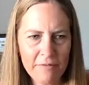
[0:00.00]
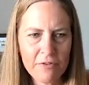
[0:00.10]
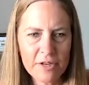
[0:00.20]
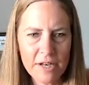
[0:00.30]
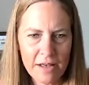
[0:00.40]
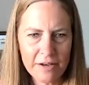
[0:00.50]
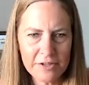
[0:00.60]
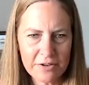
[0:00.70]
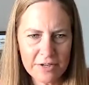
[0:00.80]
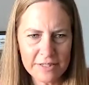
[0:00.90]
And for the
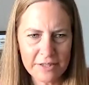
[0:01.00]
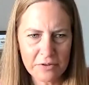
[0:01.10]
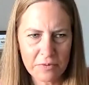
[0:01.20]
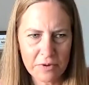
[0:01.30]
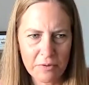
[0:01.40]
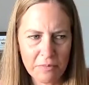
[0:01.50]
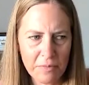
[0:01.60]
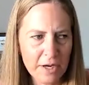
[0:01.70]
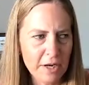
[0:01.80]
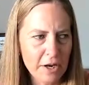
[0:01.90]
non-attorneys in the room,
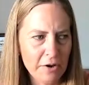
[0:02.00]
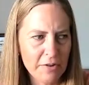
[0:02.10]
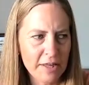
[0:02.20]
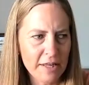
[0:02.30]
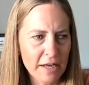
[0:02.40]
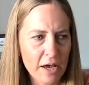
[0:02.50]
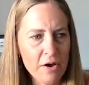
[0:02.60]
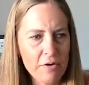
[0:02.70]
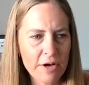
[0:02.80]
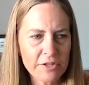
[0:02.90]
they think,
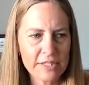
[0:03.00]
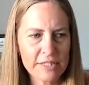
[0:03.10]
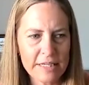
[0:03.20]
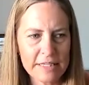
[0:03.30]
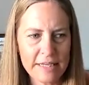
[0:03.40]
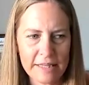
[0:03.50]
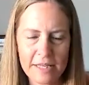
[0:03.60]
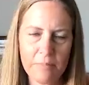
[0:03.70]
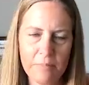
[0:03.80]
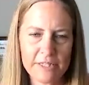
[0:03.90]
oh, I'll just CC,
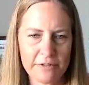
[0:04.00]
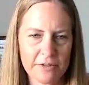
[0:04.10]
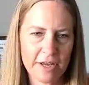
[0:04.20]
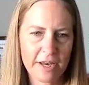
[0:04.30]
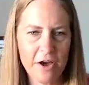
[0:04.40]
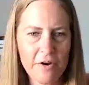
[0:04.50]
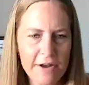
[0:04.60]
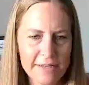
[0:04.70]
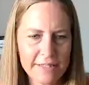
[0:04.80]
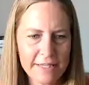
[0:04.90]
like the business. They're like, oh,
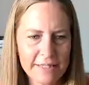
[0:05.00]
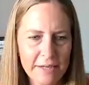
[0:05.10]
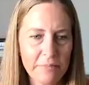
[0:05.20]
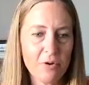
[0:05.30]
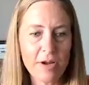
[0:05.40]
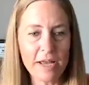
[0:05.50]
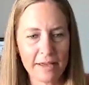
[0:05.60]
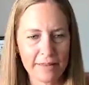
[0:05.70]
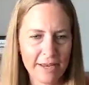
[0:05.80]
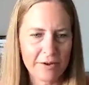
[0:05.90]
I CC'd Maria,
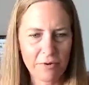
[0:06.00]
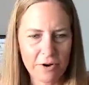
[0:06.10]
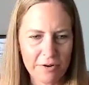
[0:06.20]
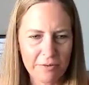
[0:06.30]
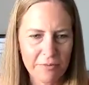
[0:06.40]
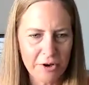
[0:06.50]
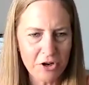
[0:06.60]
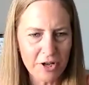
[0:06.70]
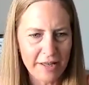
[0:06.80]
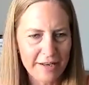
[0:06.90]
like we're
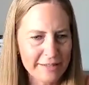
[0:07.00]
good.